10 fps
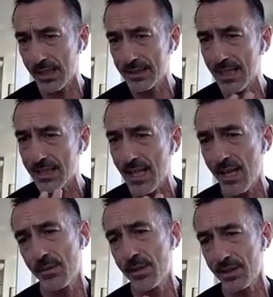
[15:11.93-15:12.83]
It doesn't
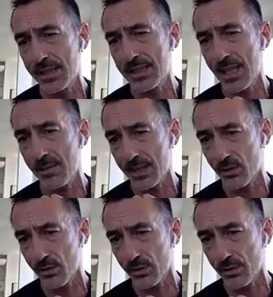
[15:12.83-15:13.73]
have the three dimensions.